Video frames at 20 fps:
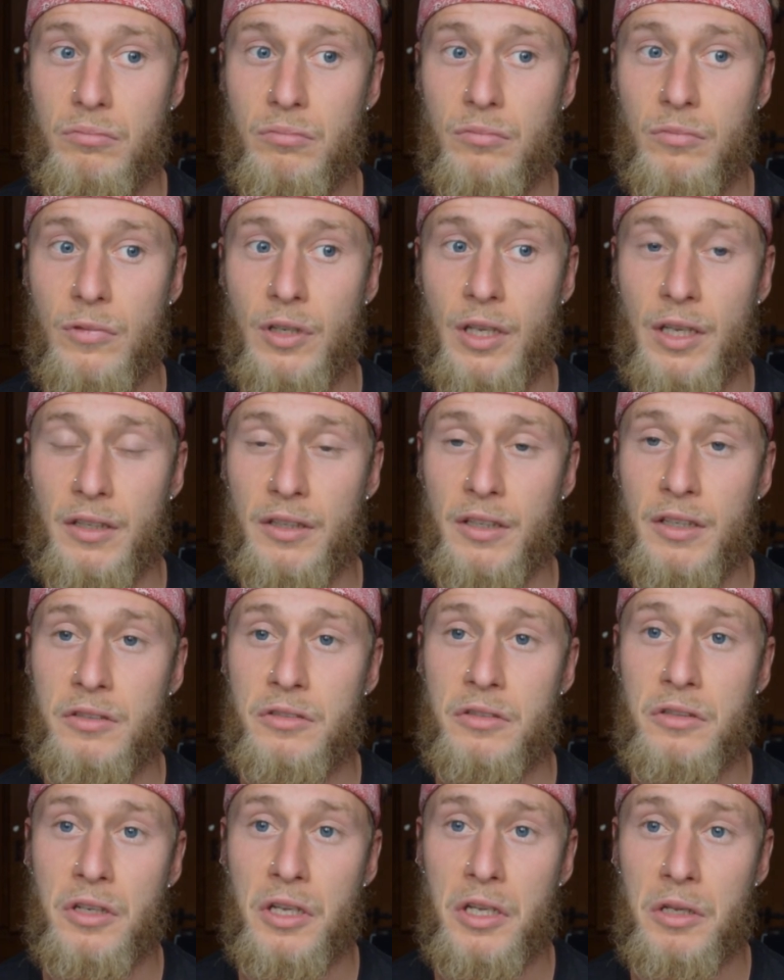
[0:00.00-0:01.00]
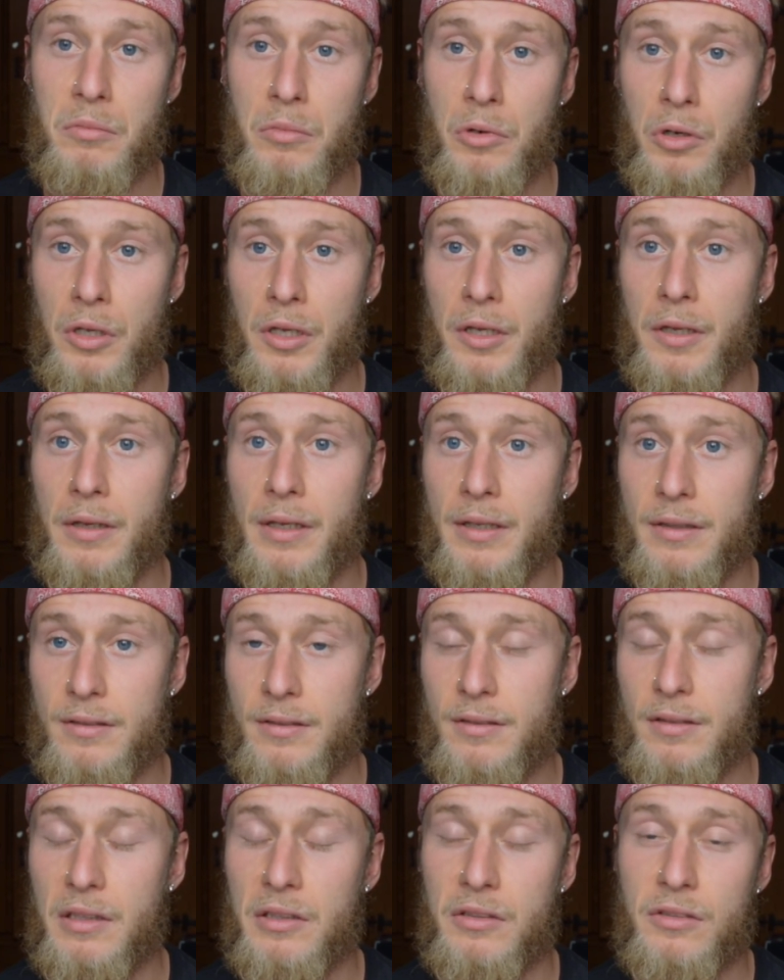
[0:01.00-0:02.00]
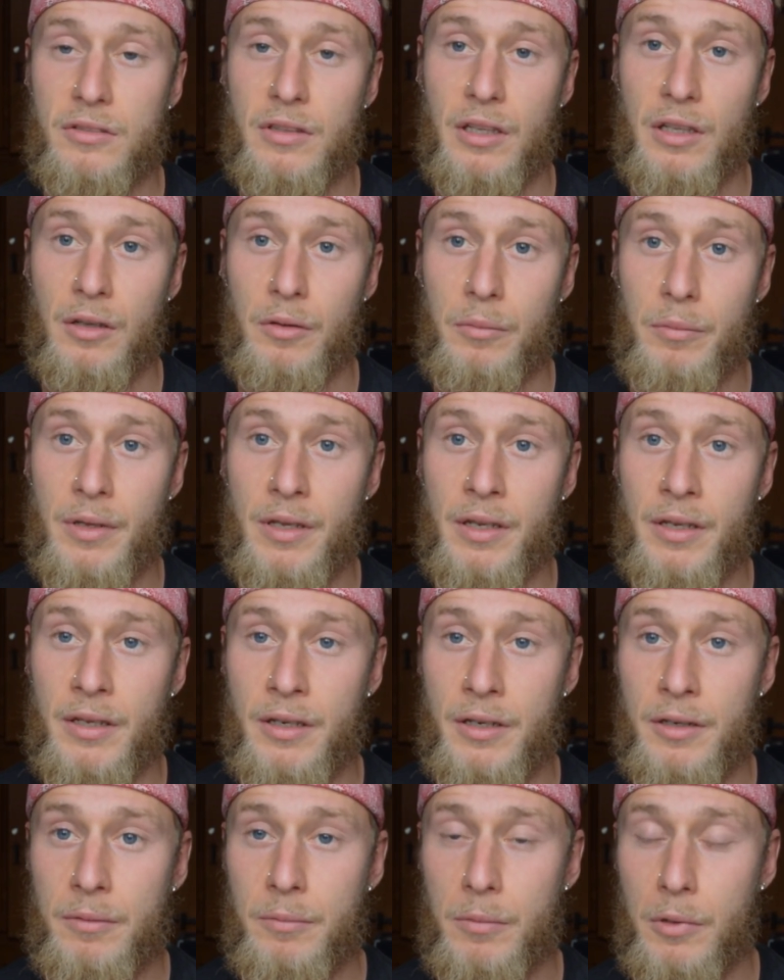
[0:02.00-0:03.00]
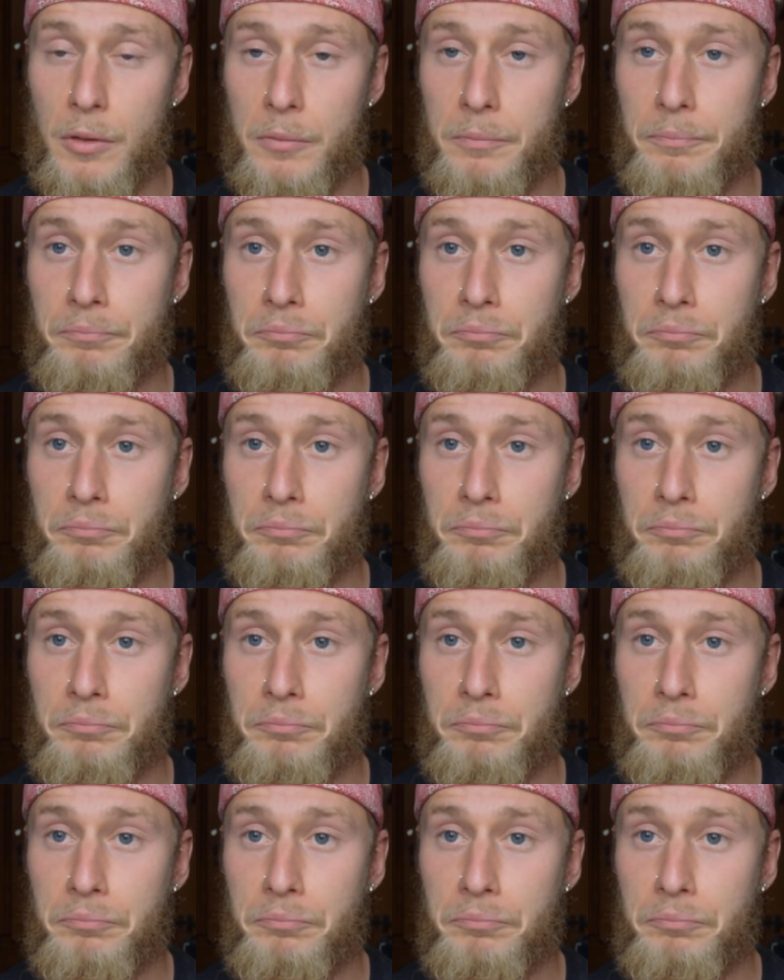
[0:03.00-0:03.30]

than yesterday, but yeah, it's it's still a bit here, but